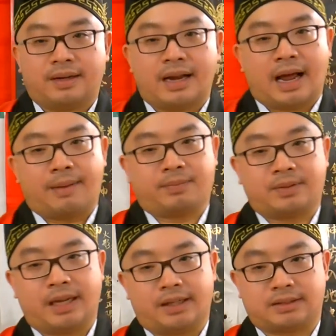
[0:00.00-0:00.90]
lab
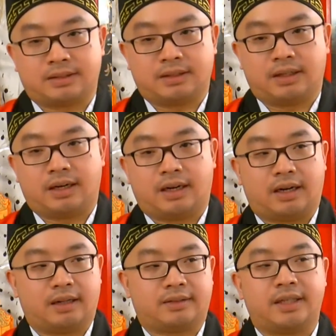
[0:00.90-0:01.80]
tests,
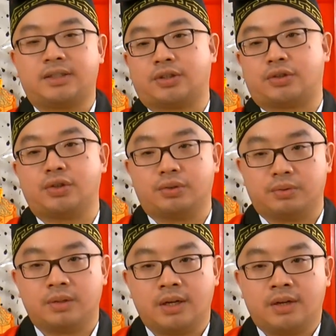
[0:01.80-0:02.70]
things to
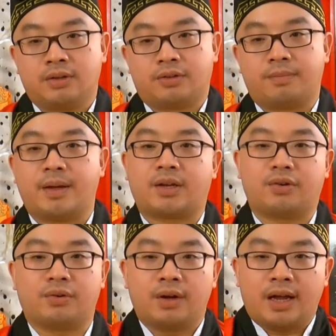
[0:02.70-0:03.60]
do to make
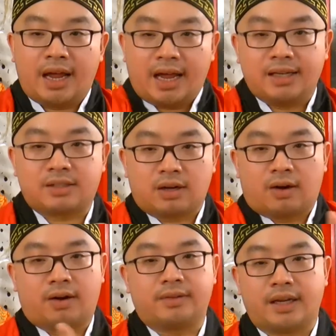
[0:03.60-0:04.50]
you
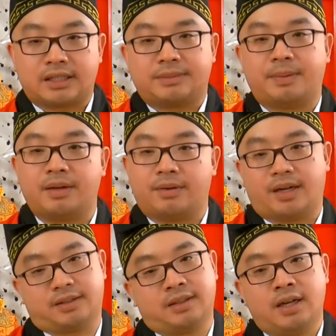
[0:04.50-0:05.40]
hands-on
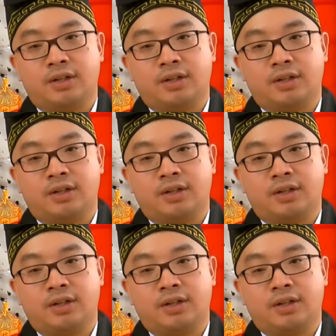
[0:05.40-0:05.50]
experience.